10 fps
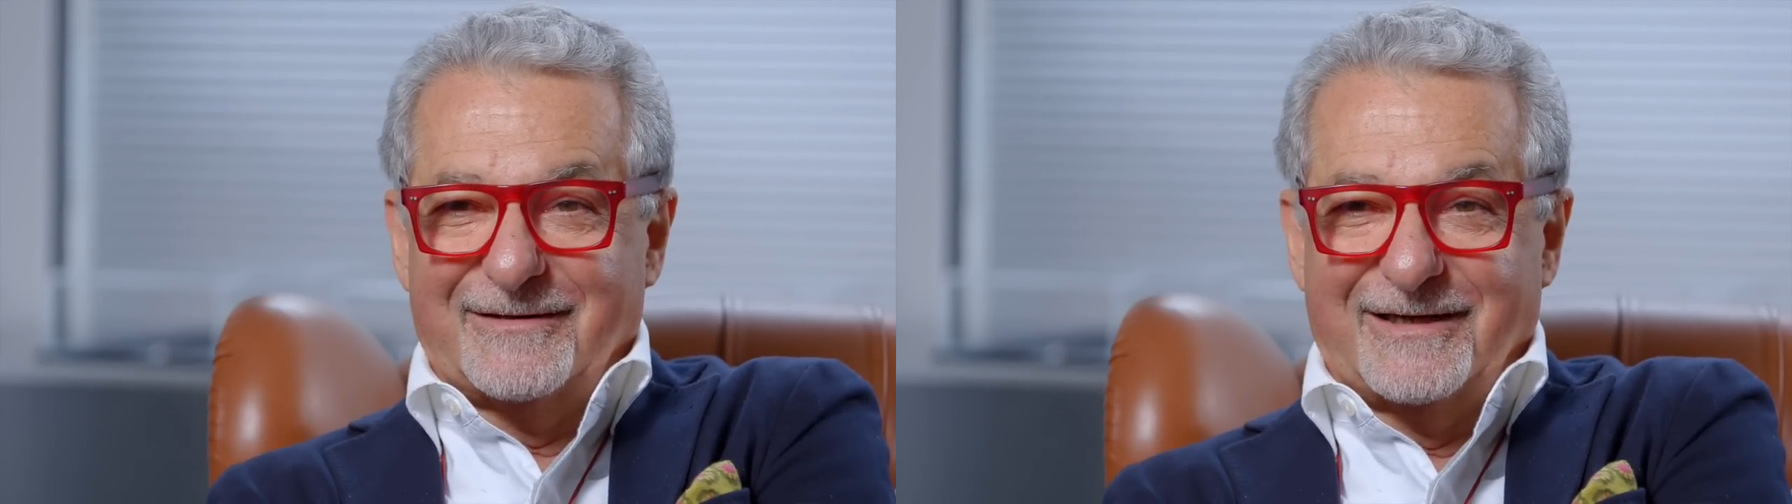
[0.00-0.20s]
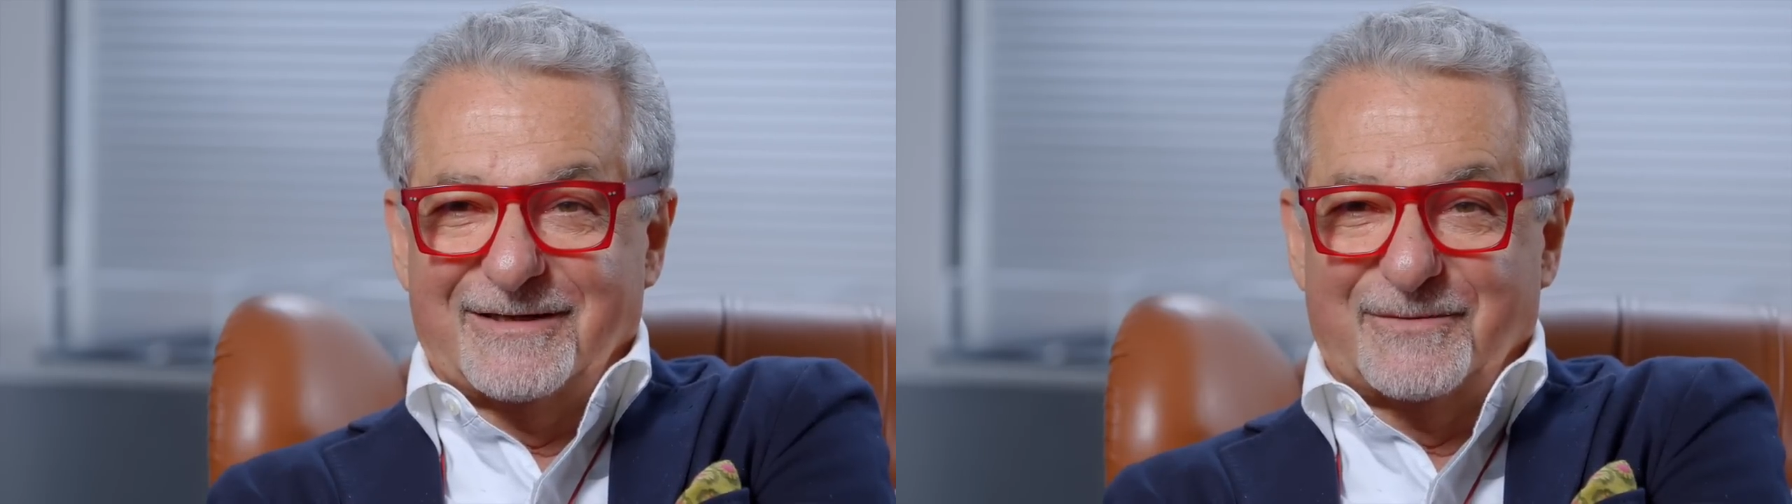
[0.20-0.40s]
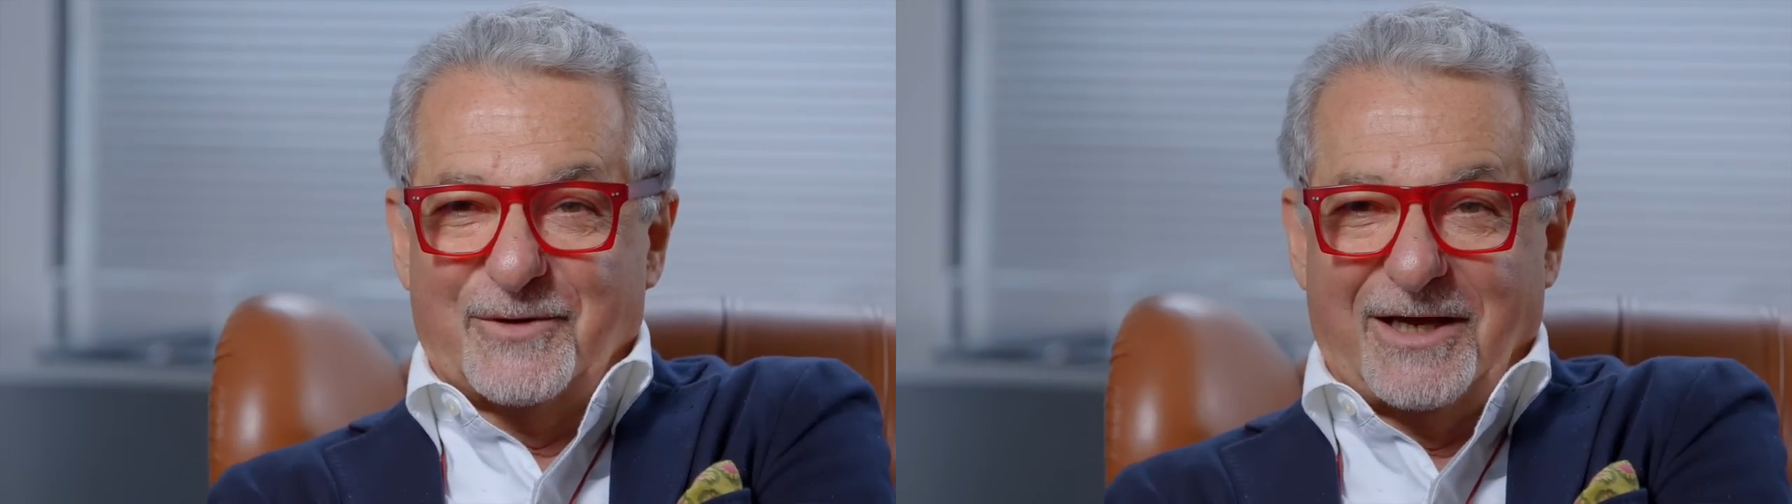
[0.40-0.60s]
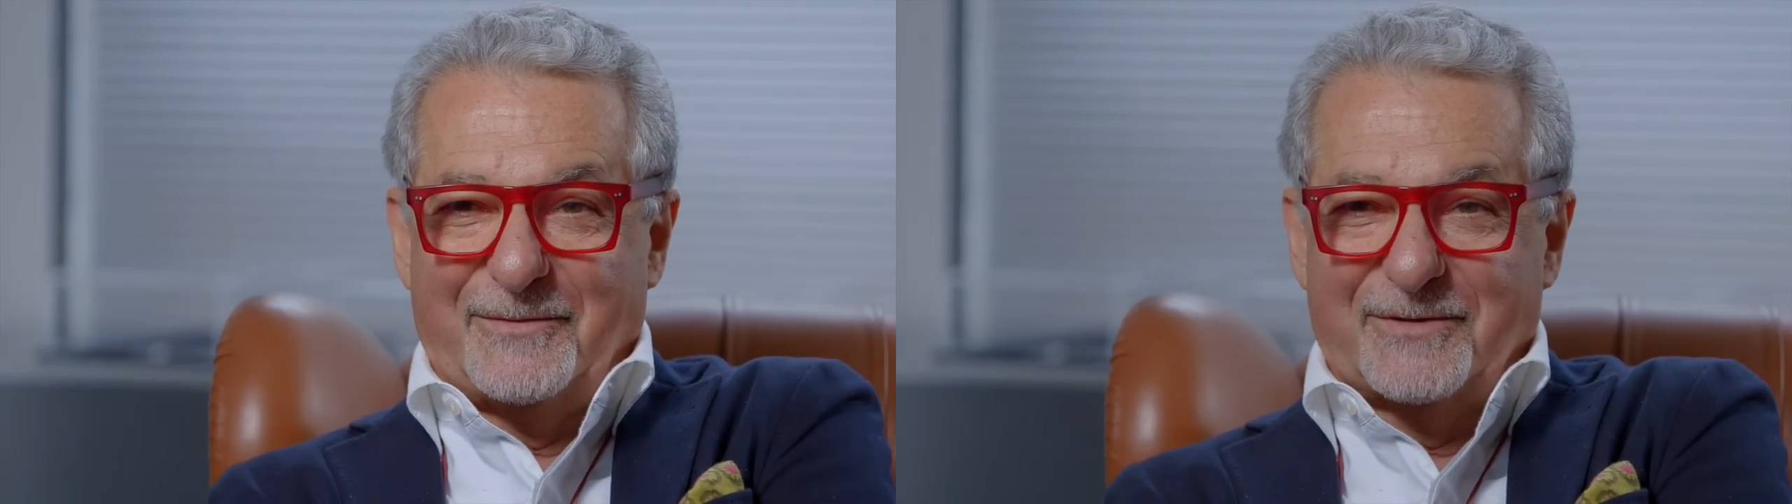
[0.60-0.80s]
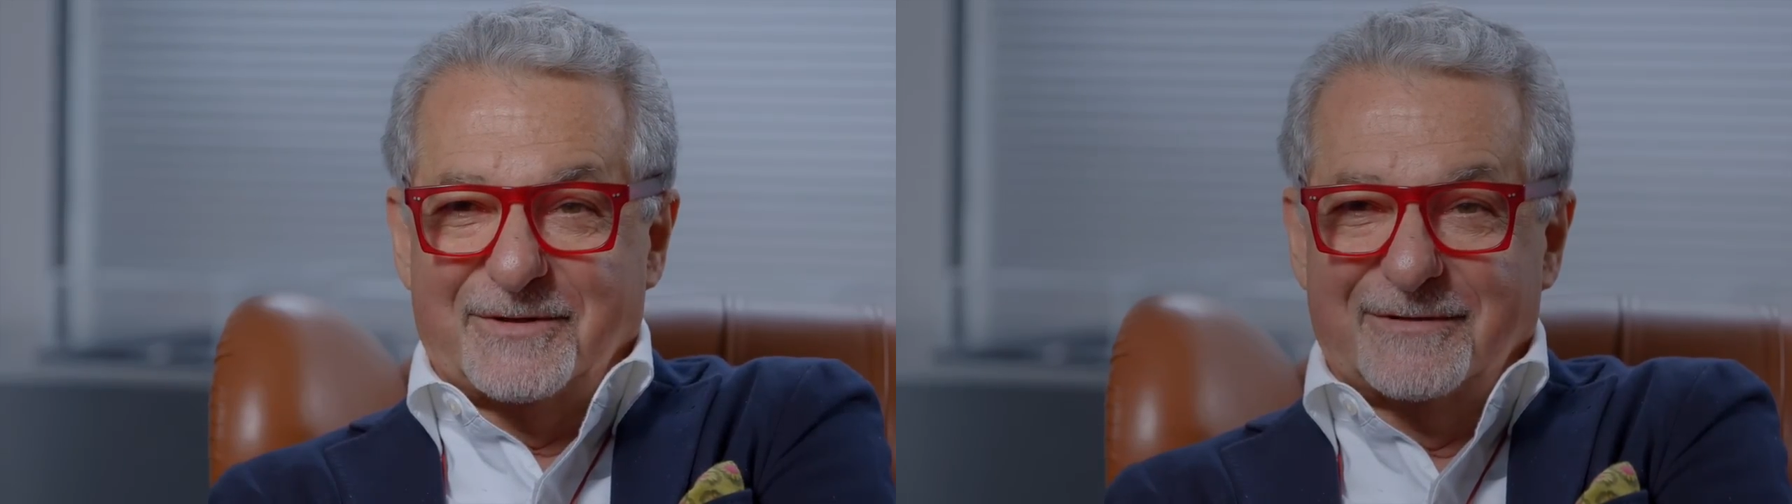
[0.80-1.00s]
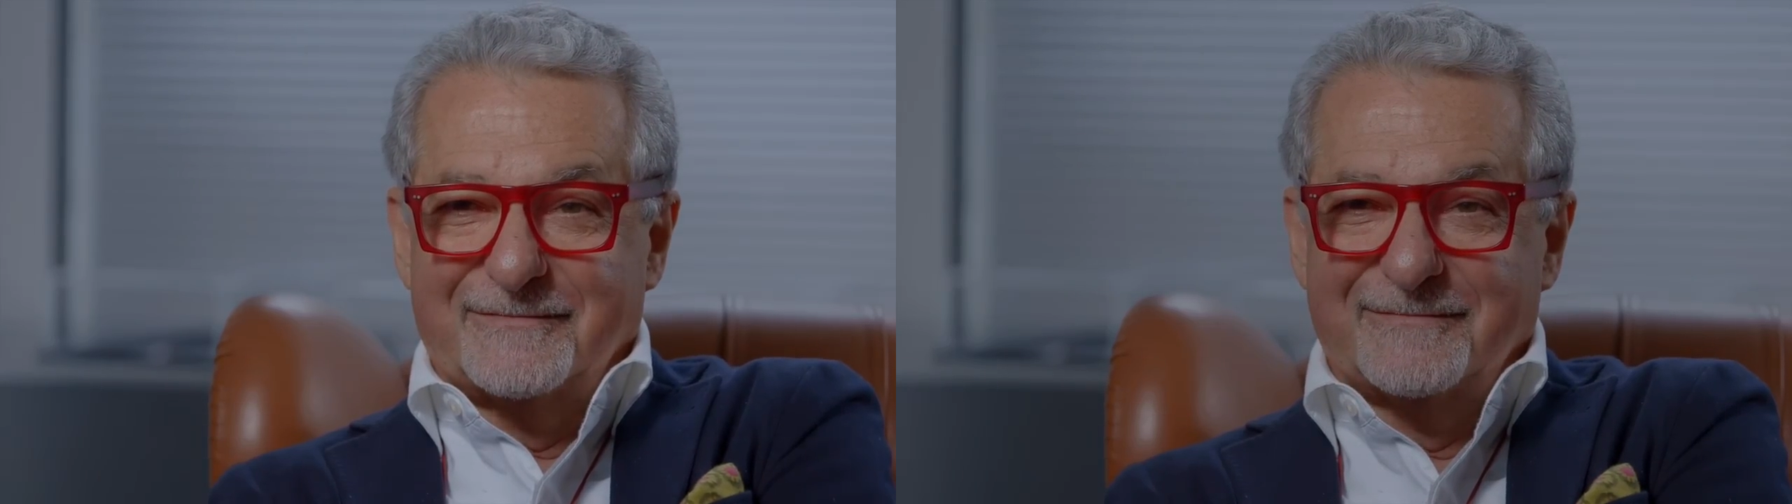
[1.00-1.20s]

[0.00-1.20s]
that that will happen.